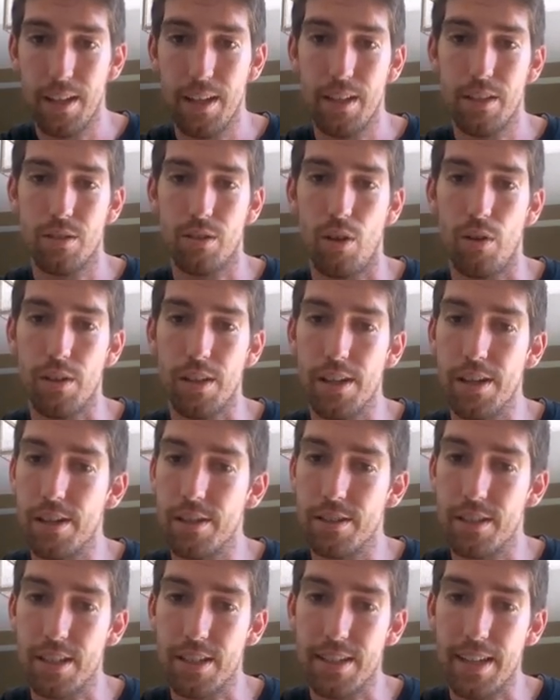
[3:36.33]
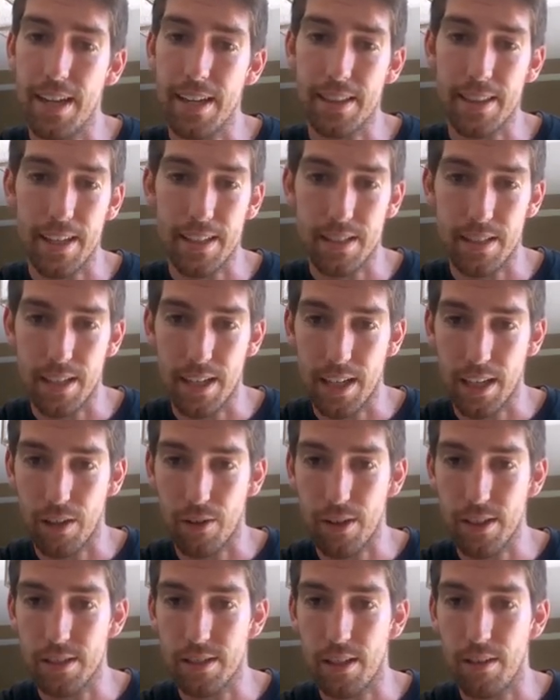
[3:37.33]
So year to date, that's an
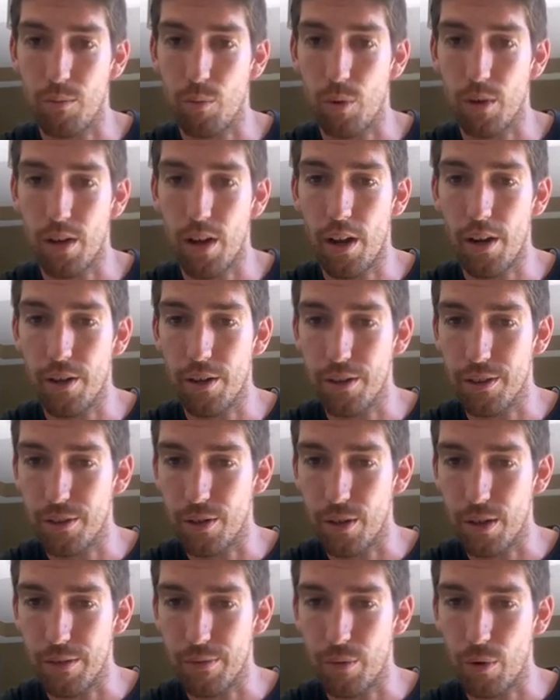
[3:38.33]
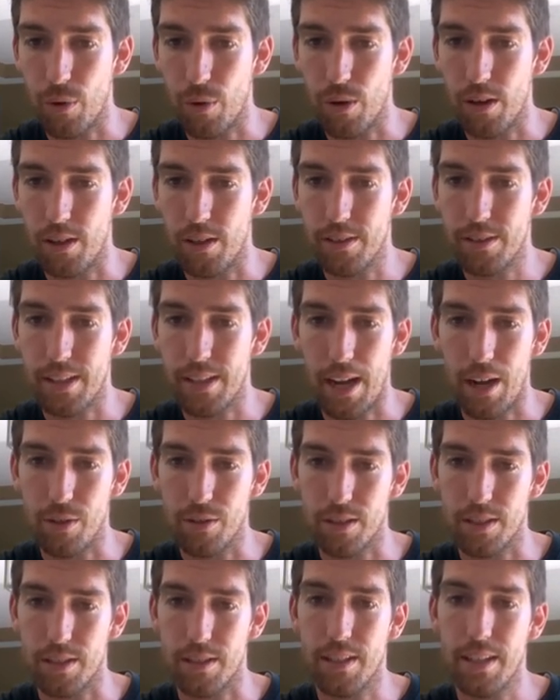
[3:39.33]
increase of
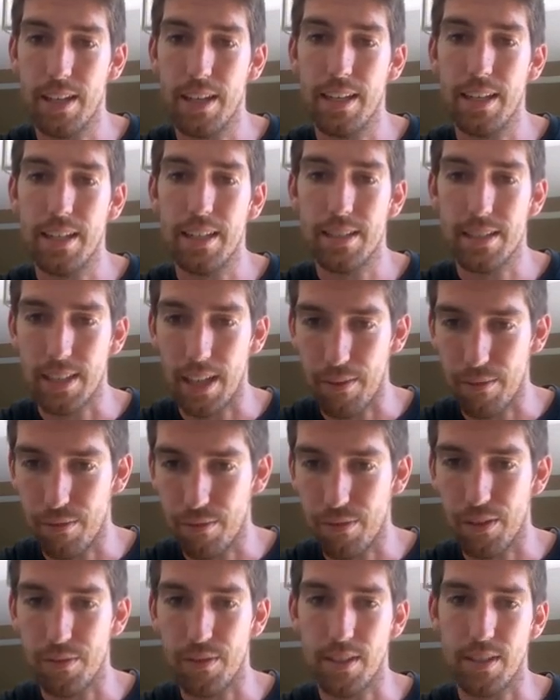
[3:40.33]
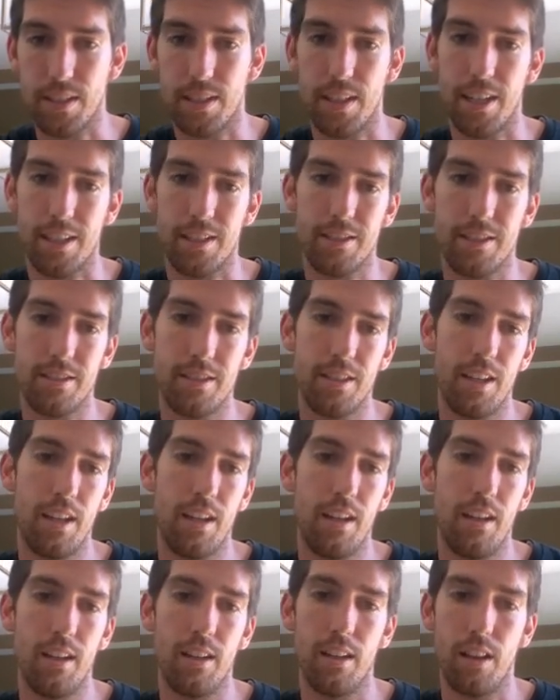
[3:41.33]
$134,756,
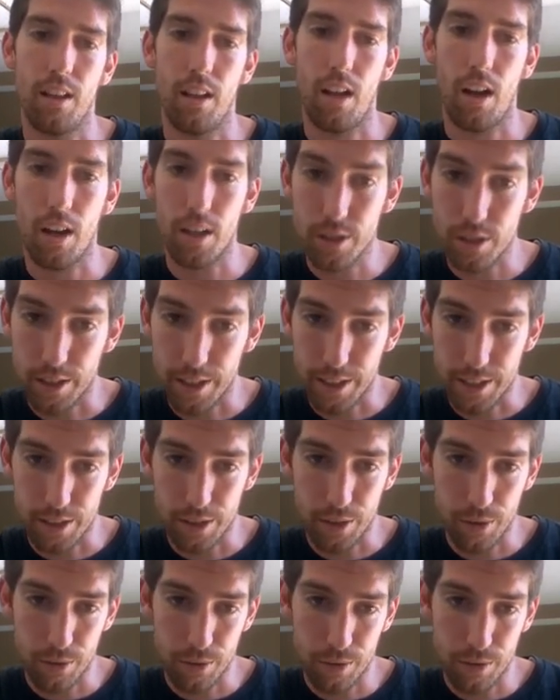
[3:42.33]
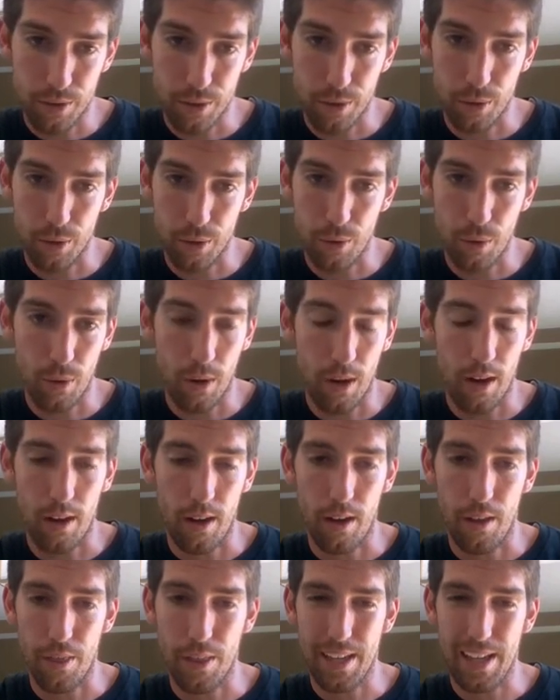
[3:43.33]
largely due to
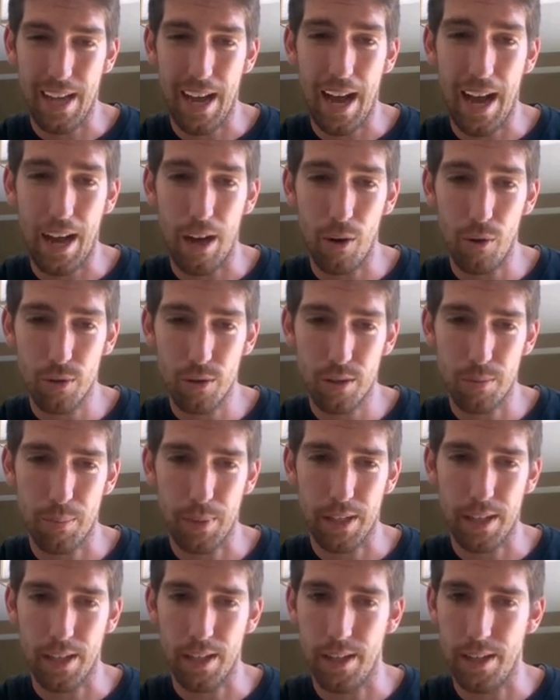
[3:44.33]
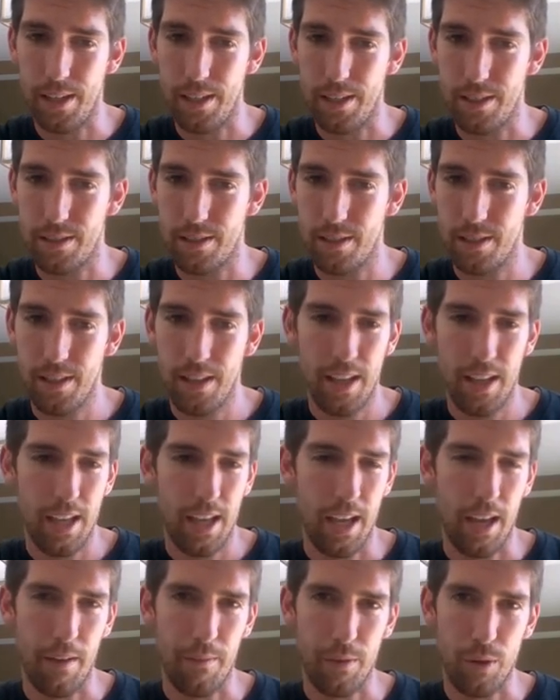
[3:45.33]
the house, because
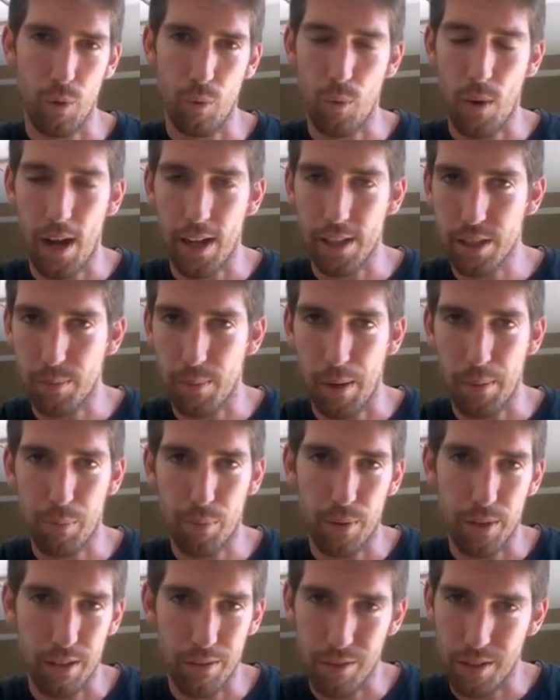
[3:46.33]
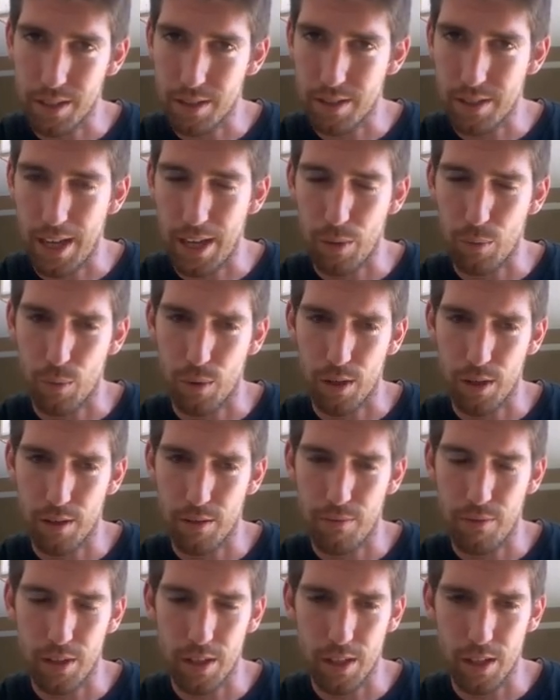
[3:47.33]
if you watched my previous net
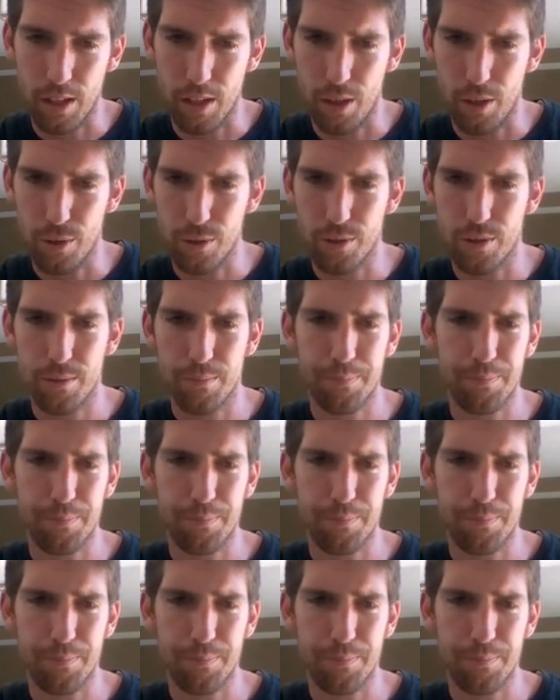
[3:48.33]
worth videos,